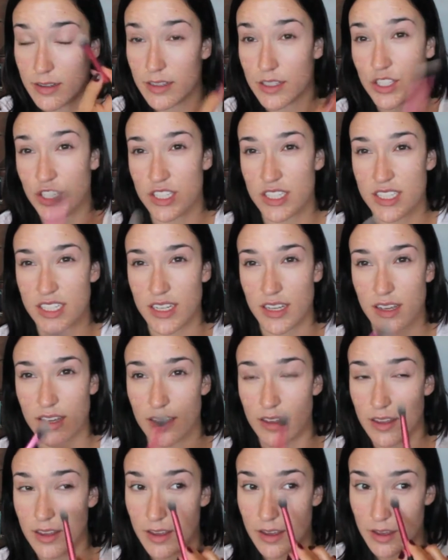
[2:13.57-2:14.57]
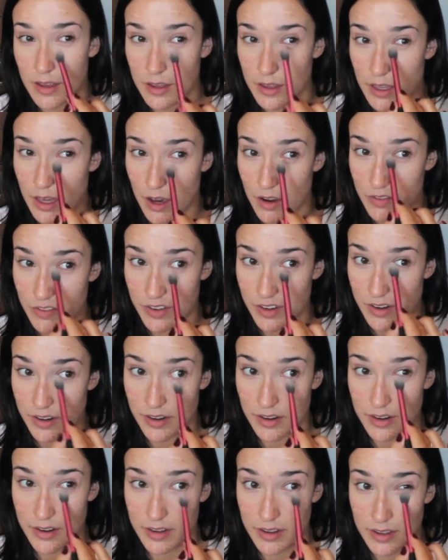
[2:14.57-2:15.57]
just to cover
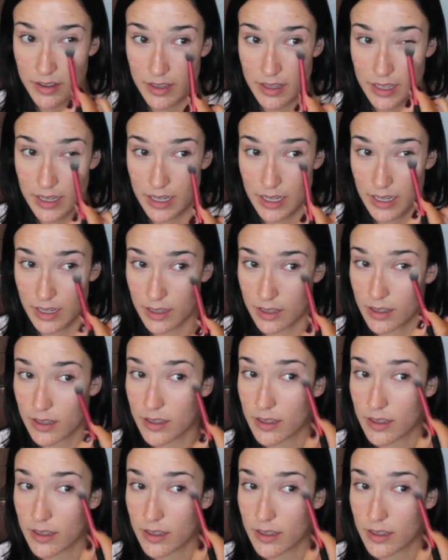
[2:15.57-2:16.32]
any